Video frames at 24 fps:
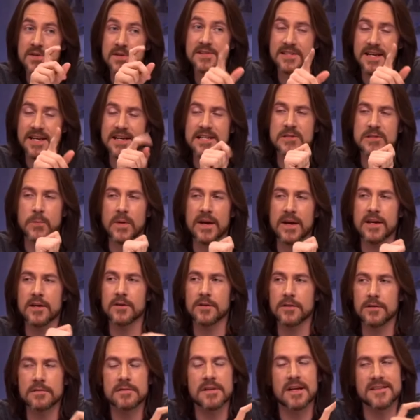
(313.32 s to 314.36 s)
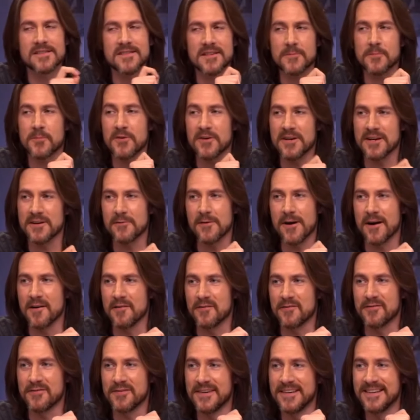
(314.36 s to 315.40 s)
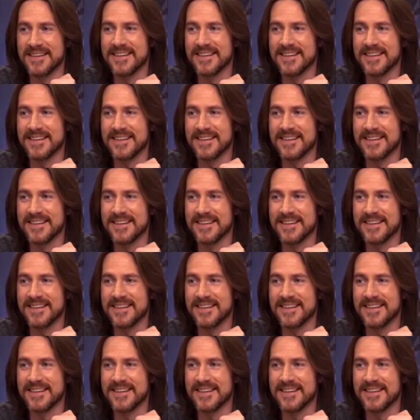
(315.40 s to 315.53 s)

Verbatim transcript: will say Sprinkle does look pretty rough.